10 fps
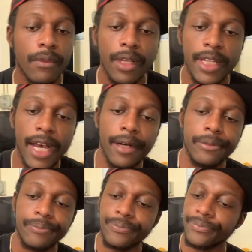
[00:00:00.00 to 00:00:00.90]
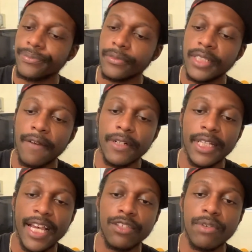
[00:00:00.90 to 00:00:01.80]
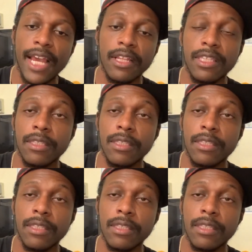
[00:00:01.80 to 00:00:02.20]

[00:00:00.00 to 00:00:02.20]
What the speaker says: Now, nevertheless, you got to